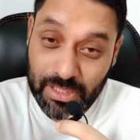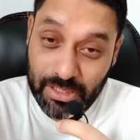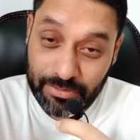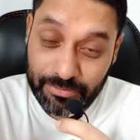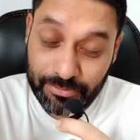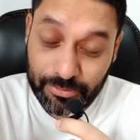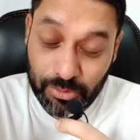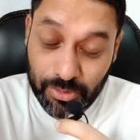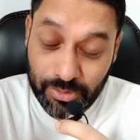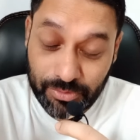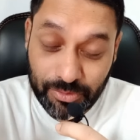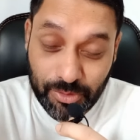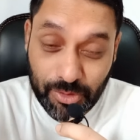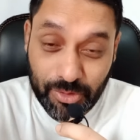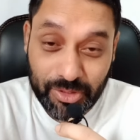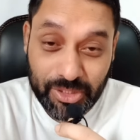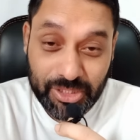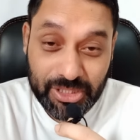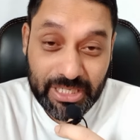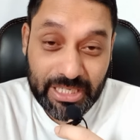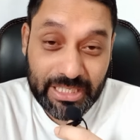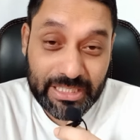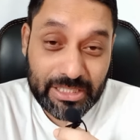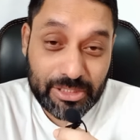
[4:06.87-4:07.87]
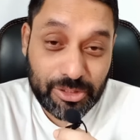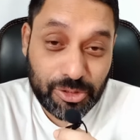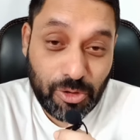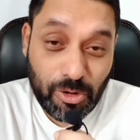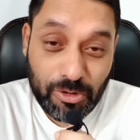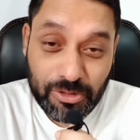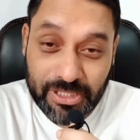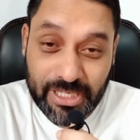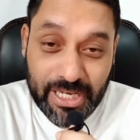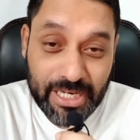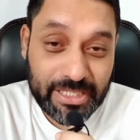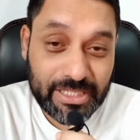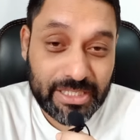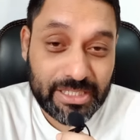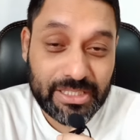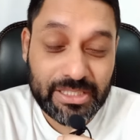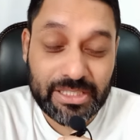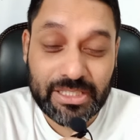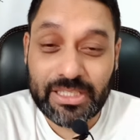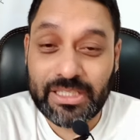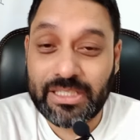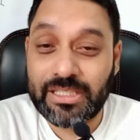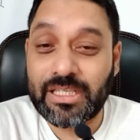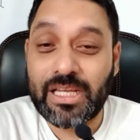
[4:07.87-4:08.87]
If you're using the short
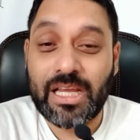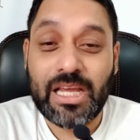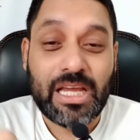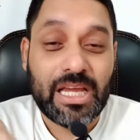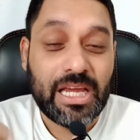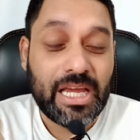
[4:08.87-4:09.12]
sentences